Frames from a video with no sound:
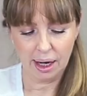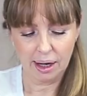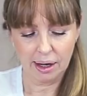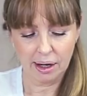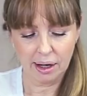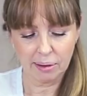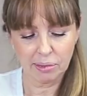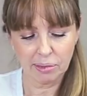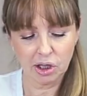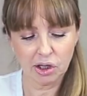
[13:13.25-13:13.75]

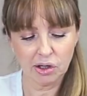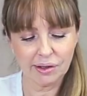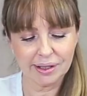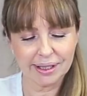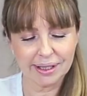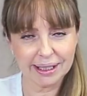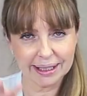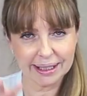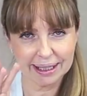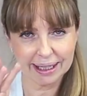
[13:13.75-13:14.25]
And I'm going to
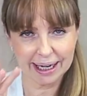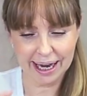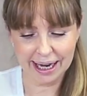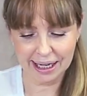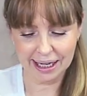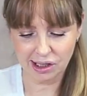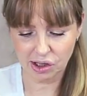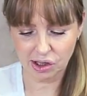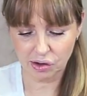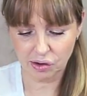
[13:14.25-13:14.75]
use the little
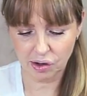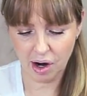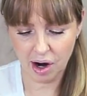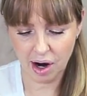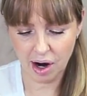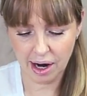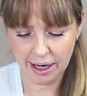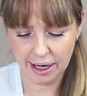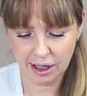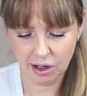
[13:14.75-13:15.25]
extra
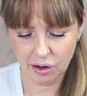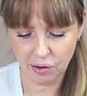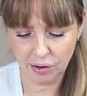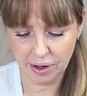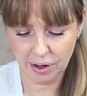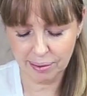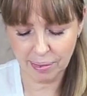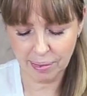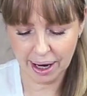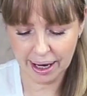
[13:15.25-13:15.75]
eye
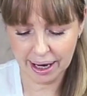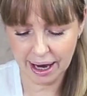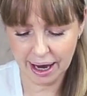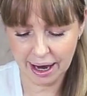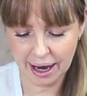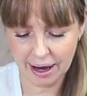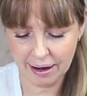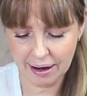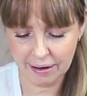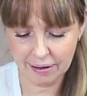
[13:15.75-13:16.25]
cream I
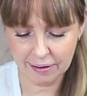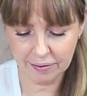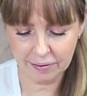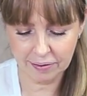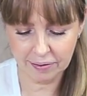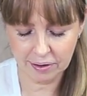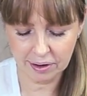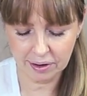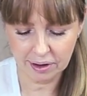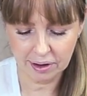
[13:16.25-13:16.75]
have
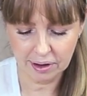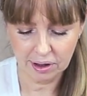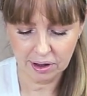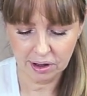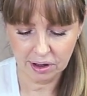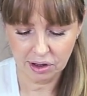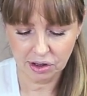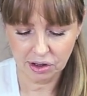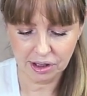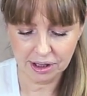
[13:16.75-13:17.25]

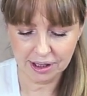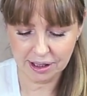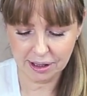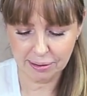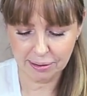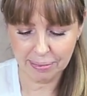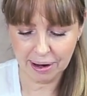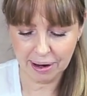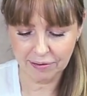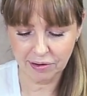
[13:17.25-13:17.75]
just
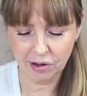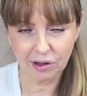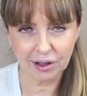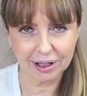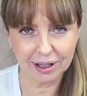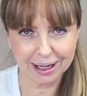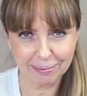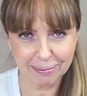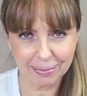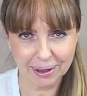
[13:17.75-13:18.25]
above her
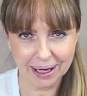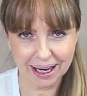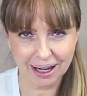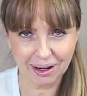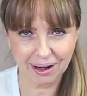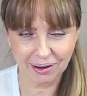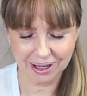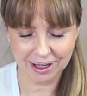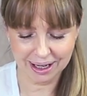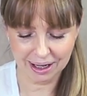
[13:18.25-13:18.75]
lip
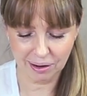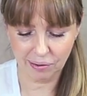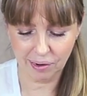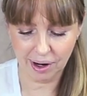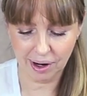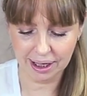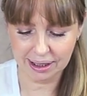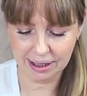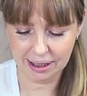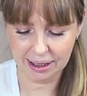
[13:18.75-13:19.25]
area
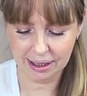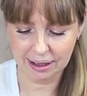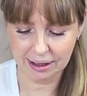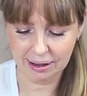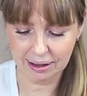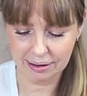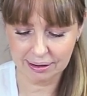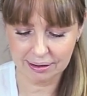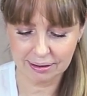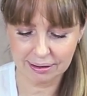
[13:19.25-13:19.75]
right
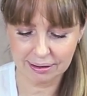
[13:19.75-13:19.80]
here.